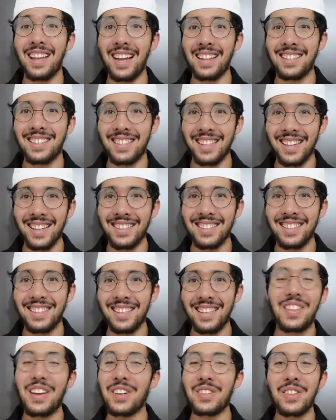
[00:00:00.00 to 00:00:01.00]
That's
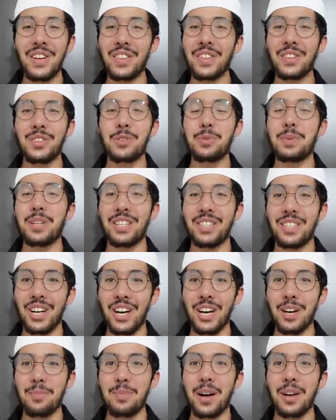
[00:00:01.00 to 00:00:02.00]
it? There's nothing to be
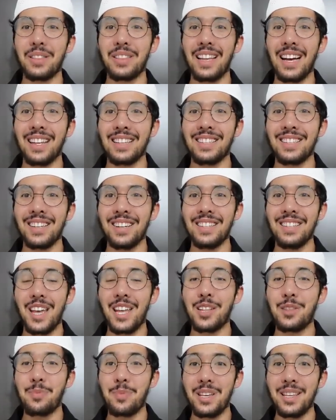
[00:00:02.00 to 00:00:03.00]
shy about, Dad, son.
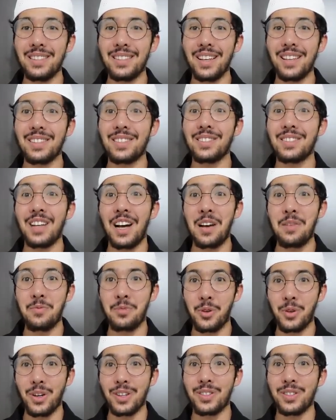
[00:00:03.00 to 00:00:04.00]
It means it's time
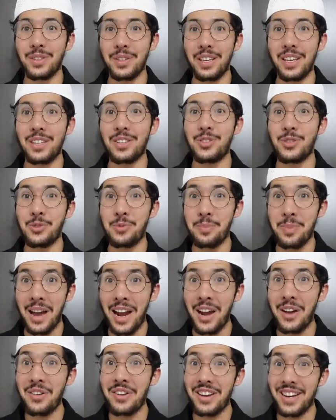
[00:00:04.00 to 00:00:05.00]
for us to get you
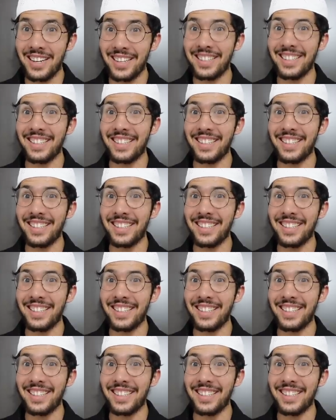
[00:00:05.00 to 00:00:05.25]
married.